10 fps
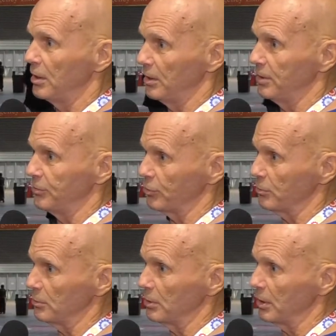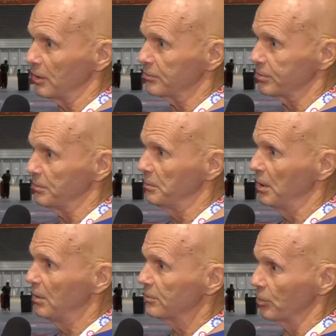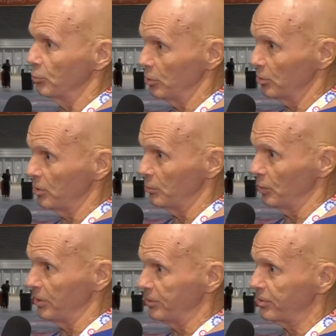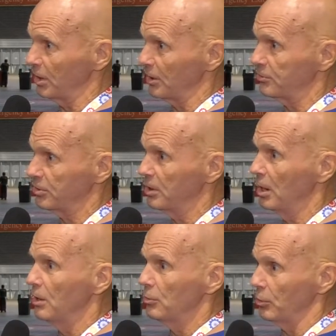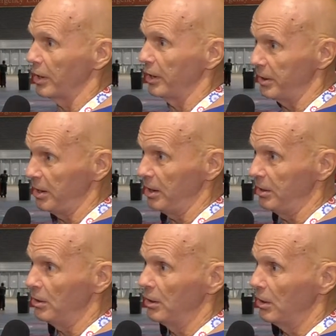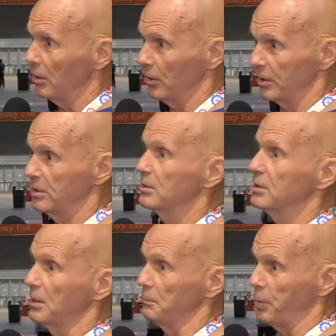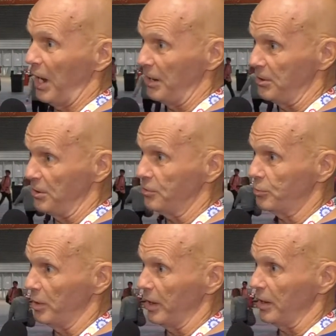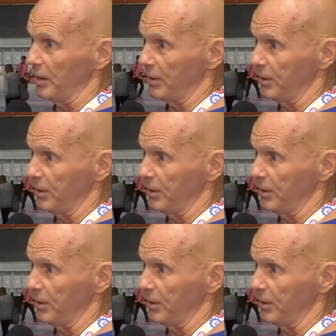in the general election. So we're going to win this election. What I need are companions when I get to